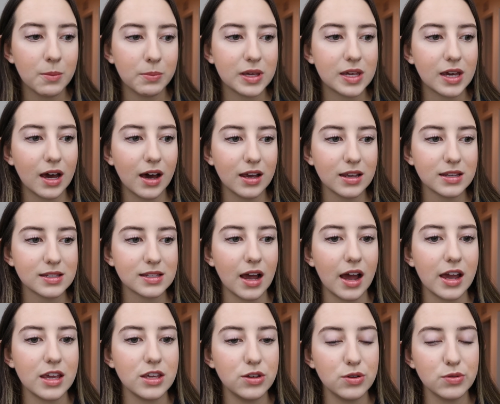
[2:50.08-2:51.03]
because
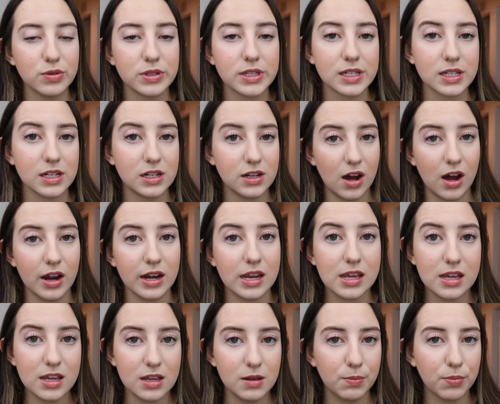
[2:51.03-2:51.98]
I used to not
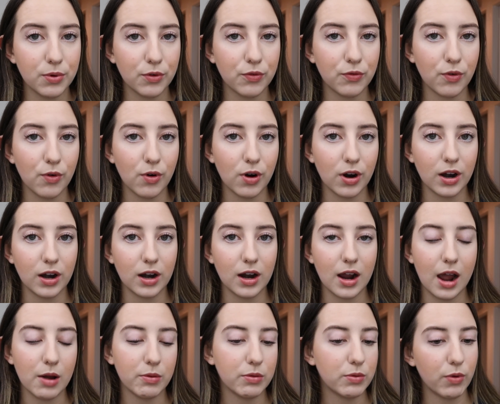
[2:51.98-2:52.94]
eat
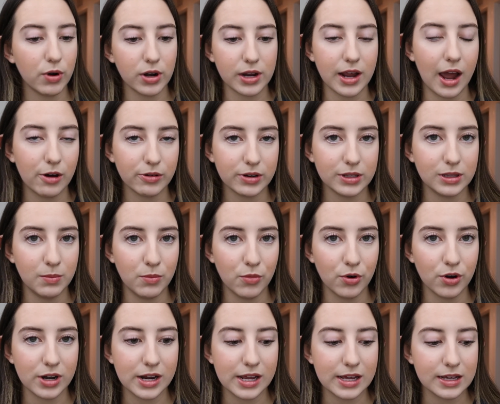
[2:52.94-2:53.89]
before I would work out in the
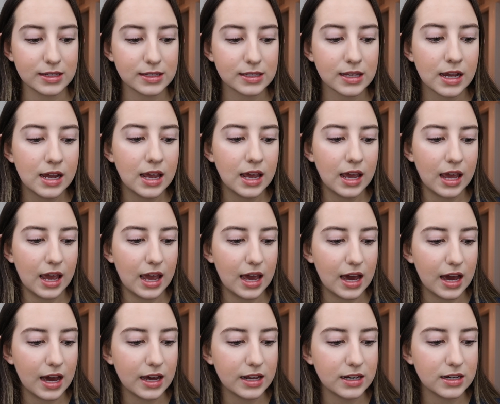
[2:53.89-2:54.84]
mornings.
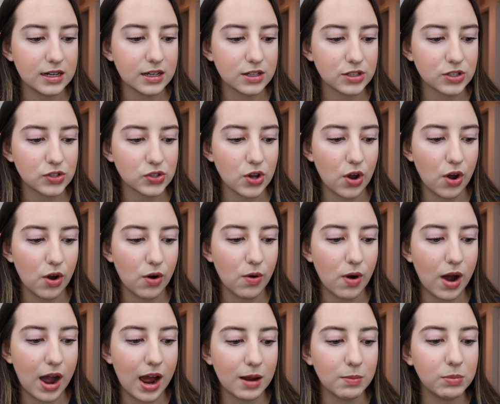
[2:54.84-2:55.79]
And
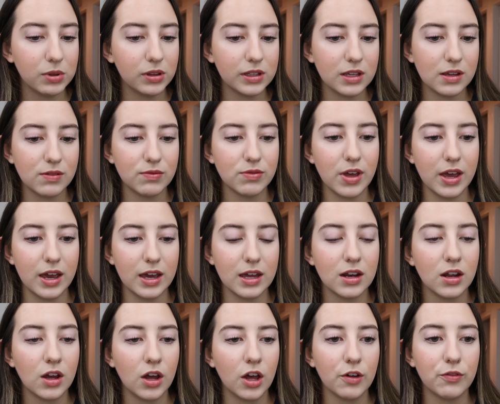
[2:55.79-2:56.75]
so I believe
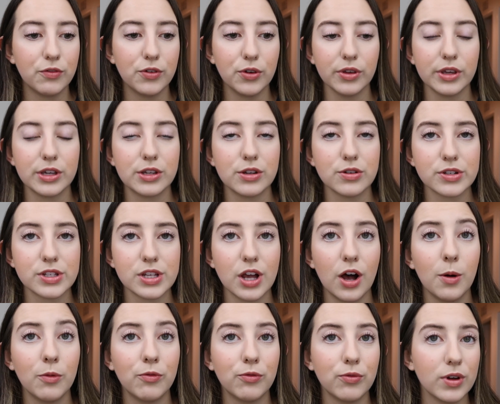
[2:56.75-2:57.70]
that fueling
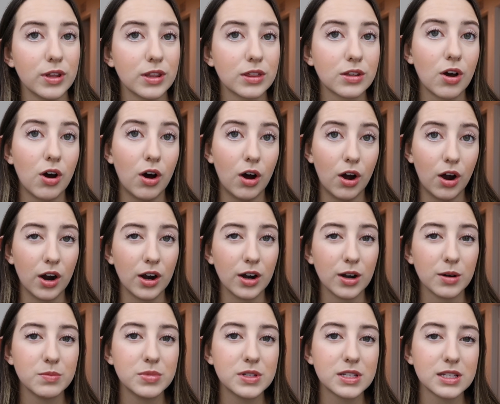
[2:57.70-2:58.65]
yourself with
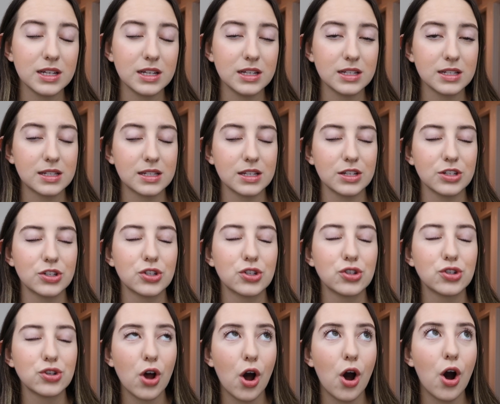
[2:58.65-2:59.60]
carbs is
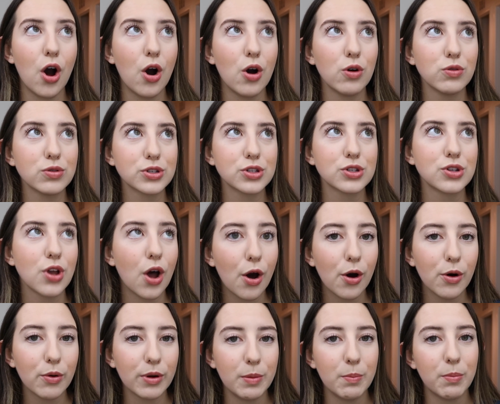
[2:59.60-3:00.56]

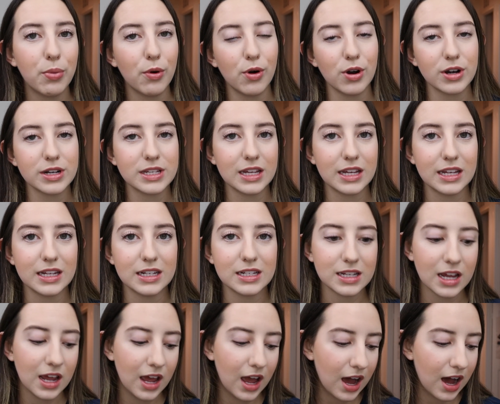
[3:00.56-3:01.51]
so
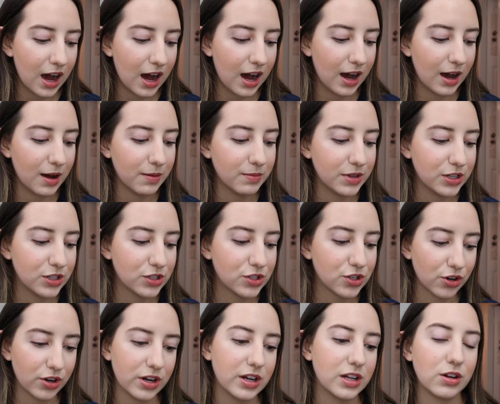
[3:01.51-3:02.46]
important
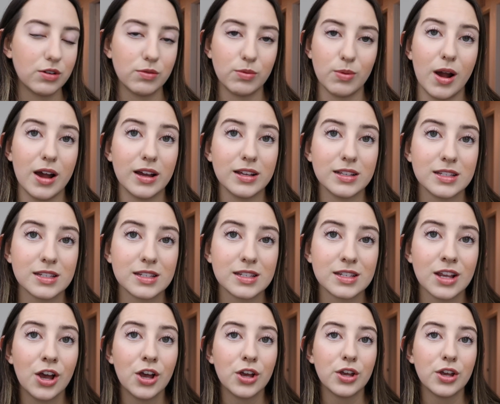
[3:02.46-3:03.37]
during your runs.